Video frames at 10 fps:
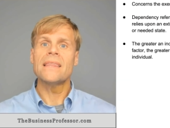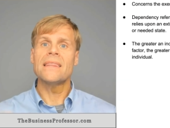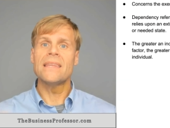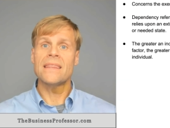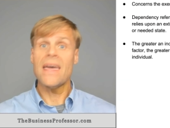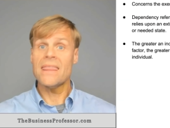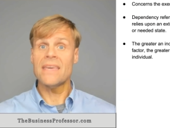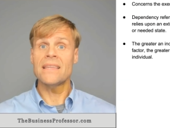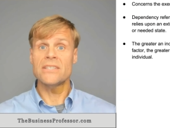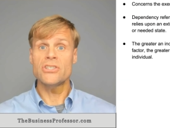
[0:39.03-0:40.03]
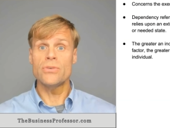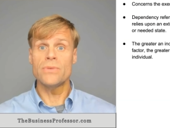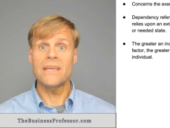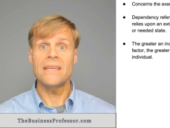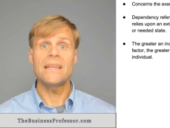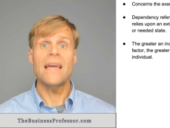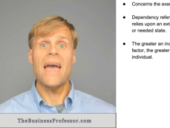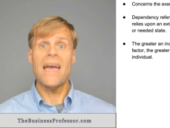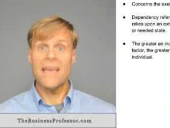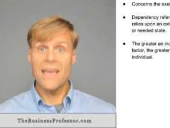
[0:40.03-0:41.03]
then that thing that you need
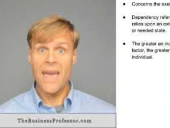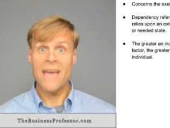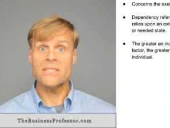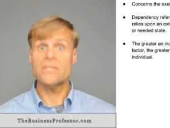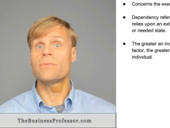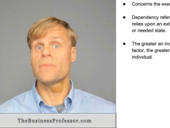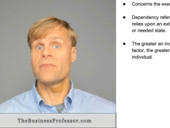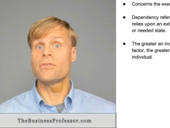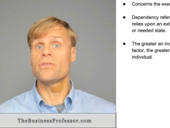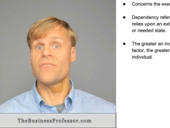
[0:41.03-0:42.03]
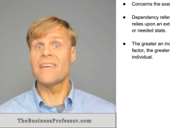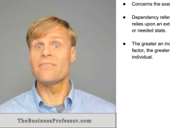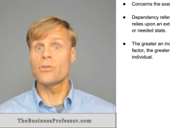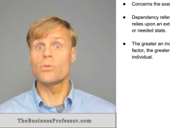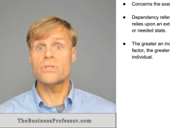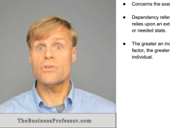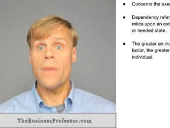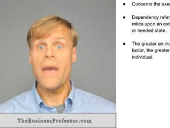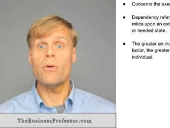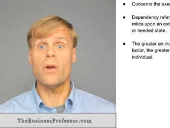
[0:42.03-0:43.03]
has some level of influence or
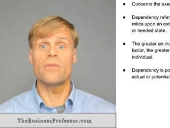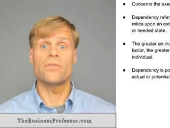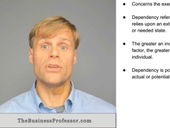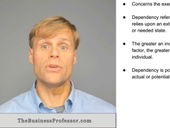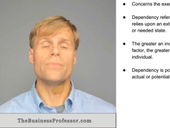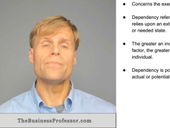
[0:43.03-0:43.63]
power over you.